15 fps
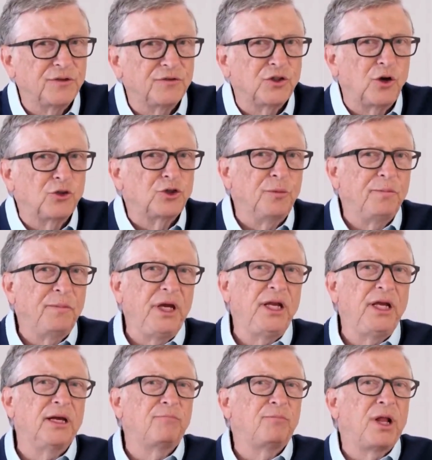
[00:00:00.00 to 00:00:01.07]
of social
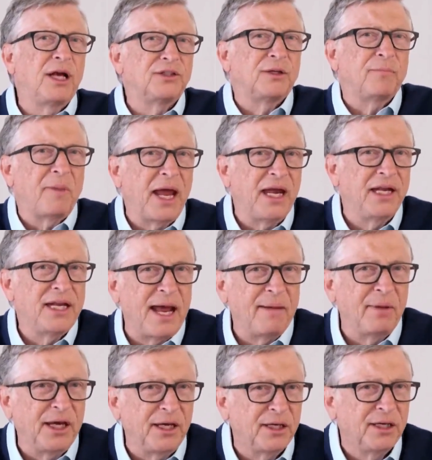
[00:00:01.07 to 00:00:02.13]
media plus a
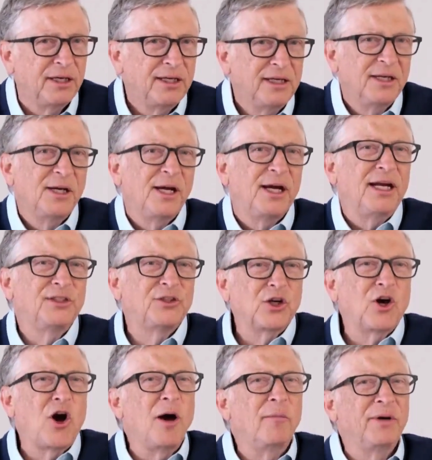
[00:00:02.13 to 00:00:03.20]
pandemic is a
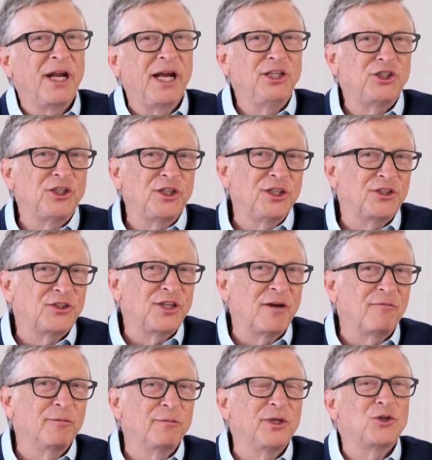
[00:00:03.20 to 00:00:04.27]
combination that's
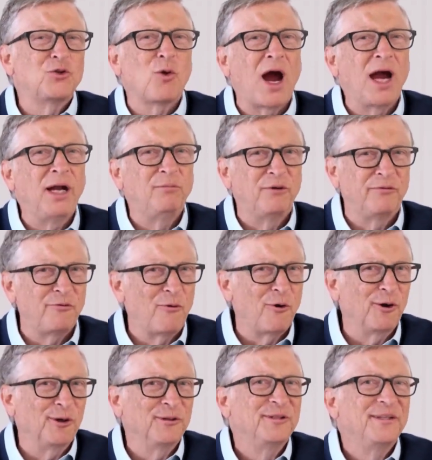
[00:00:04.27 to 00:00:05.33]
never been tried
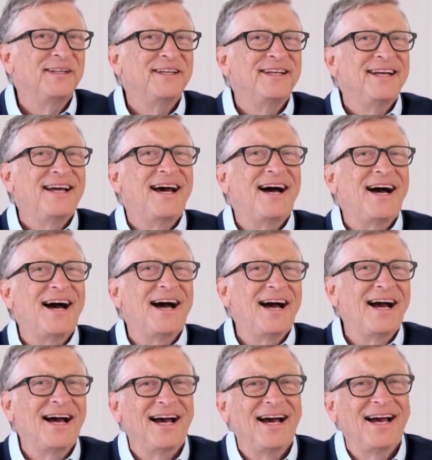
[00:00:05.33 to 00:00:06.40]
before.
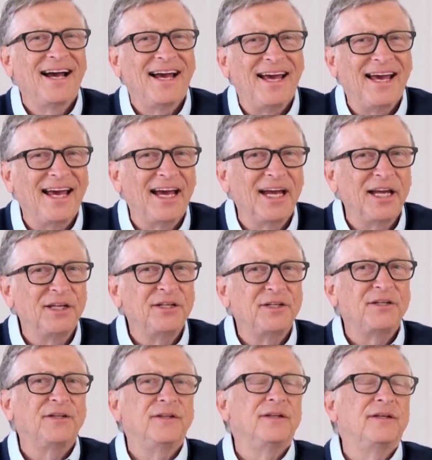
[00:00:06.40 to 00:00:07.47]
And,
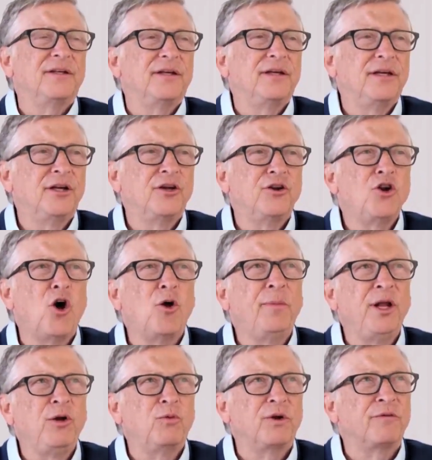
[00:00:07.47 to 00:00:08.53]
you know,
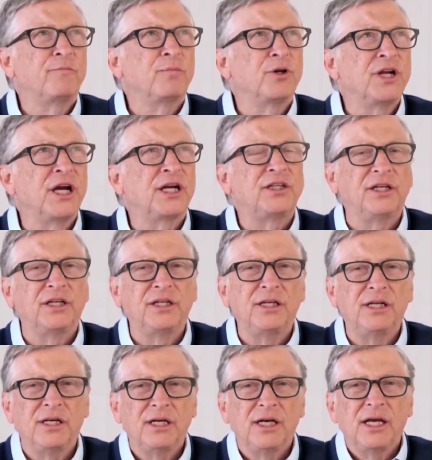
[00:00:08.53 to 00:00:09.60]
nobody would have
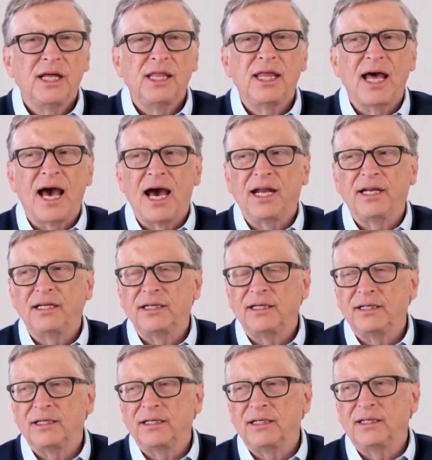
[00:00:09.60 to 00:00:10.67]
predicted that
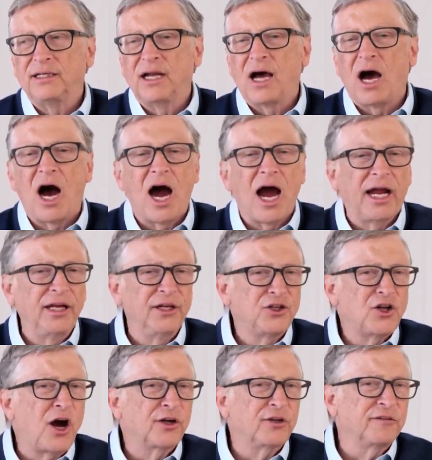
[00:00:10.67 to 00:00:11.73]
I and
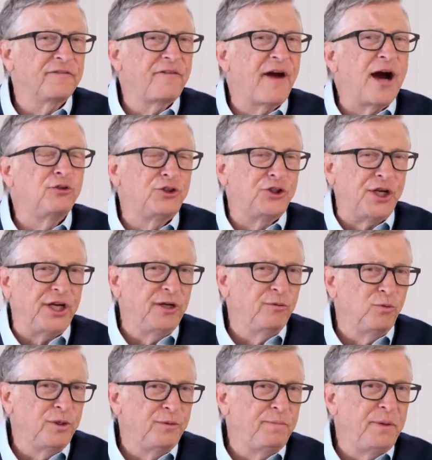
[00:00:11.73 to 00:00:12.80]
Dr. Fauci
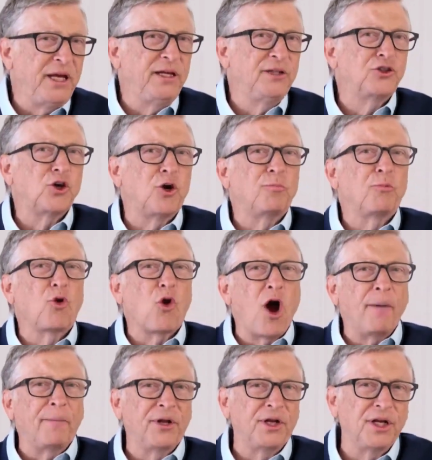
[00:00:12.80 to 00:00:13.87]
would be so
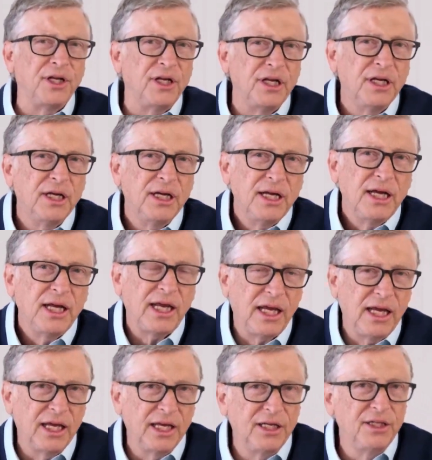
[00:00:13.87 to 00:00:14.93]
prominent
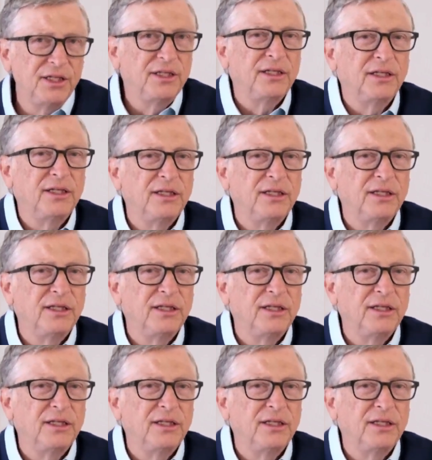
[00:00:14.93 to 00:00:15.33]
in,